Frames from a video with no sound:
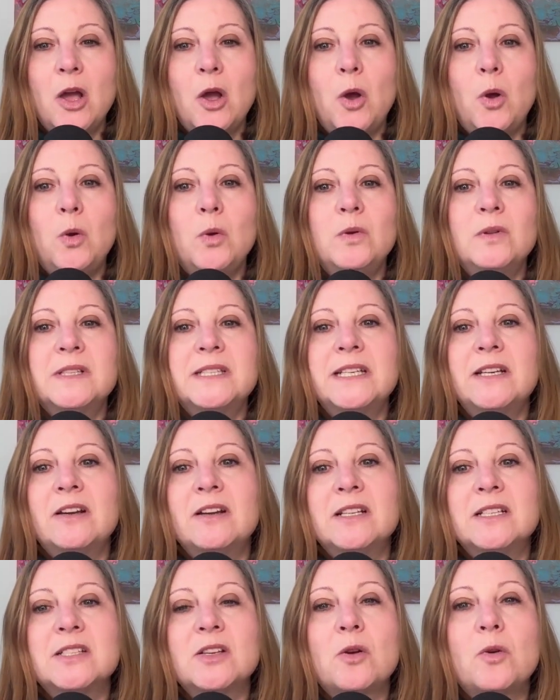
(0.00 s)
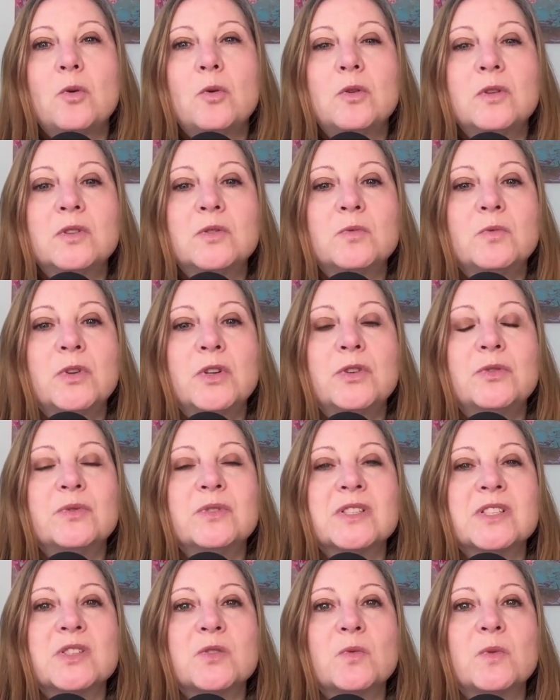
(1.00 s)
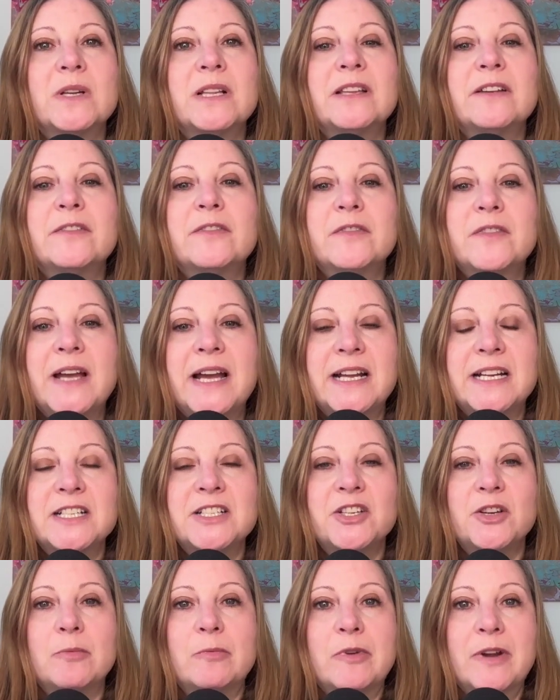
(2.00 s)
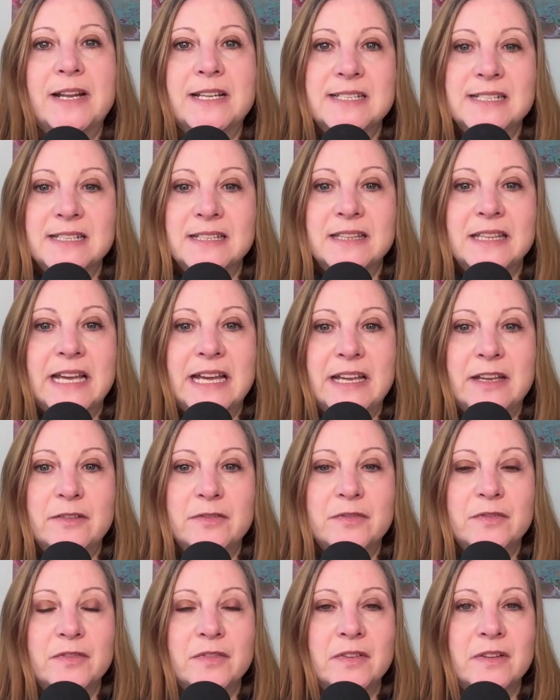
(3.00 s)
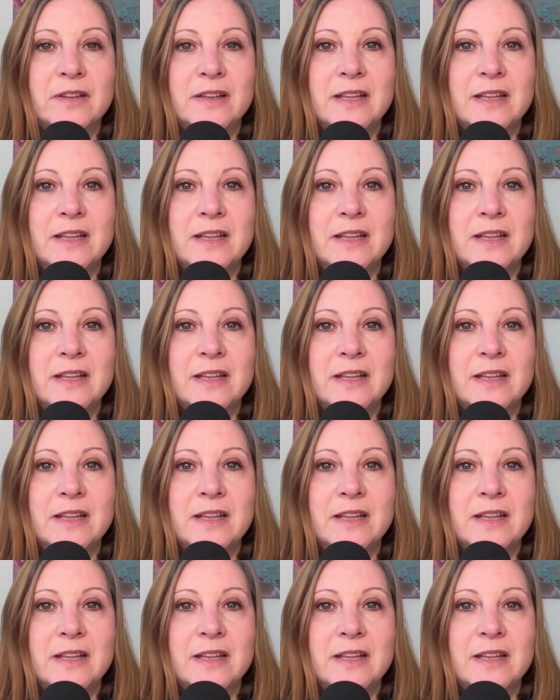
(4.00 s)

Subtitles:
holding on to old wounds will affect your present life